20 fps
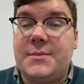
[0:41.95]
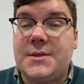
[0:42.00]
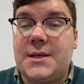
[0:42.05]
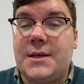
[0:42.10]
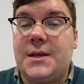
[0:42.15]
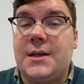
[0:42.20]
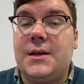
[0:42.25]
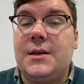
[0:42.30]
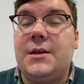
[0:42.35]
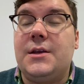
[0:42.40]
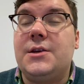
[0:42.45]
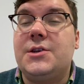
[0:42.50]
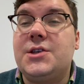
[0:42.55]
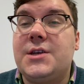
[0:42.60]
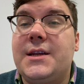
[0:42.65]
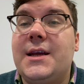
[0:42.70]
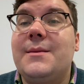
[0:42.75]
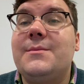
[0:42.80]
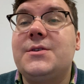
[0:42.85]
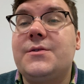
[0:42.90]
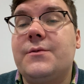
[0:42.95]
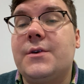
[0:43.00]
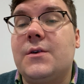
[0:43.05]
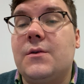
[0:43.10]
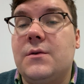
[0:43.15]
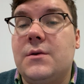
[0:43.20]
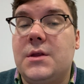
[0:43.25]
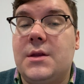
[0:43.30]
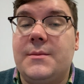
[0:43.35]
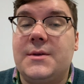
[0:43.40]
So you should aim to
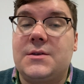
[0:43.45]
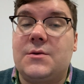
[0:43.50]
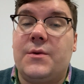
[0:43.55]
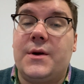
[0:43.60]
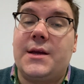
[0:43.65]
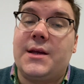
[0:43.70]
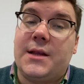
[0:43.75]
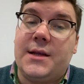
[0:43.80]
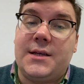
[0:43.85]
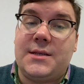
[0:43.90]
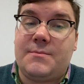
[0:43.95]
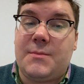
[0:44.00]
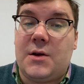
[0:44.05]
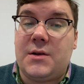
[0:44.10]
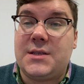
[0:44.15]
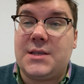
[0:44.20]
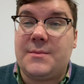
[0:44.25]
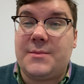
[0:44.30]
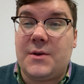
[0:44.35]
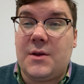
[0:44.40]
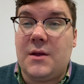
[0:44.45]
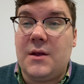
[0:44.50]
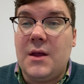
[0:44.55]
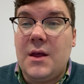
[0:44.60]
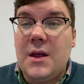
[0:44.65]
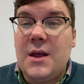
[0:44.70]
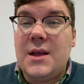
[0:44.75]
record them as quickly as possible